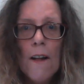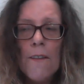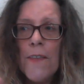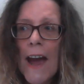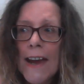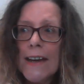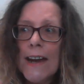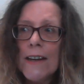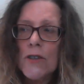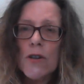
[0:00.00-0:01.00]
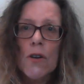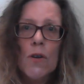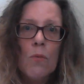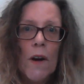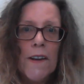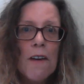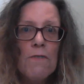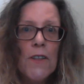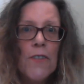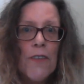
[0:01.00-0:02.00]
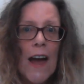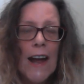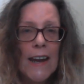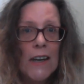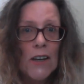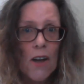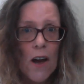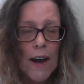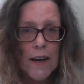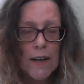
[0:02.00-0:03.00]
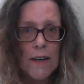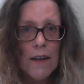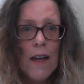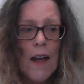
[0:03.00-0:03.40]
They can do whatever they like.